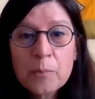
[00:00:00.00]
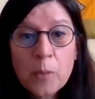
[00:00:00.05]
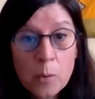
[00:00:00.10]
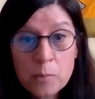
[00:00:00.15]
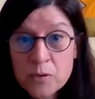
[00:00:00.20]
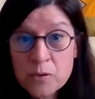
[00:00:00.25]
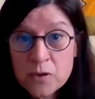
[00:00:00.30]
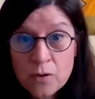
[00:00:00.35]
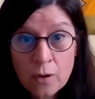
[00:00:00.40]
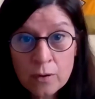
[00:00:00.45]

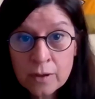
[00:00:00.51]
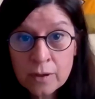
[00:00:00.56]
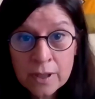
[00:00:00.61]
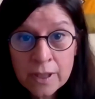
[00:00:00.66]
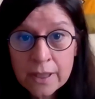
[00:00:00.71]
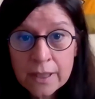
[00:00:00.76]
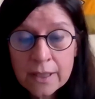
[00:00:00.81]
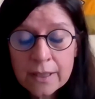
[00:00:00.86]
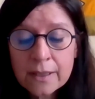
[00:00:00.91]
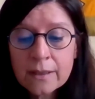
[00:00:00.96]
pop song
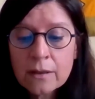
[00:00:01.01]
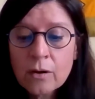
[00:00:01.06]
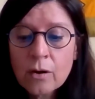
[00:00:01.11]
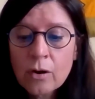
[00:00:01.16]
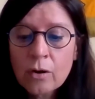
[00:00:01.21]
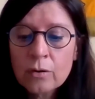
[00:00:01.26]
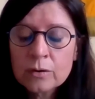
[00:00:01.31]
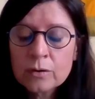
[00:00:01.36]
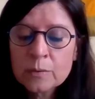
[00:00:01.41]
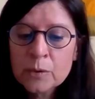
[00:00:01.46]

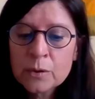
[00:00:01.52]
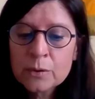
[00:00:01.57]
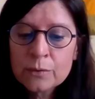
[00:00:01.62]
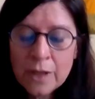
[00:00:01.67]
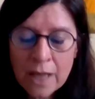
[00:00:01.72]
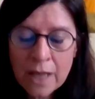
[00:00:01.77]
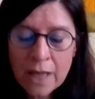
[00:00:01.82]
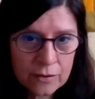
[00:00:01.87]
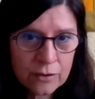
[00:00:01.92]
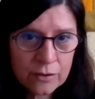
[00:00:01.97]
called
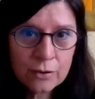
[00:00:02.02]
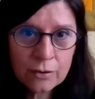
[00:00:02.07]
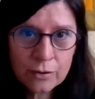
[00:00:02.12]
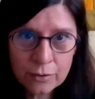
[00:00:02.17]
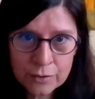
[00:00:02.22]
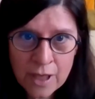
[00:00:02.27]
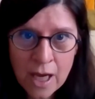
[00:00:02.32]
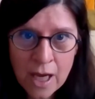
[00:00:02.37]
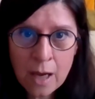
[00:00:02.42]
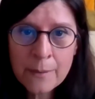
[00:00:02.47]
Blue Light
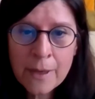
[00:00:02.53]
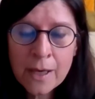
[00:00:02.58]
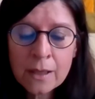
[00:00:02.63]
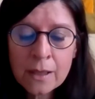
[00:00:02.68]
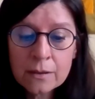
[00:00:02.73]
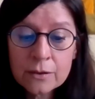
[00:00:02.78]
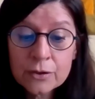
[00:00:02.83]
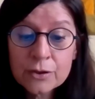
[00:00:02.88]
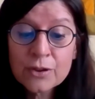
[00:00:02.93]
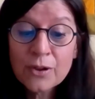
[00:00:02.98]

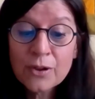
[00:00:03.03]
Yokohama.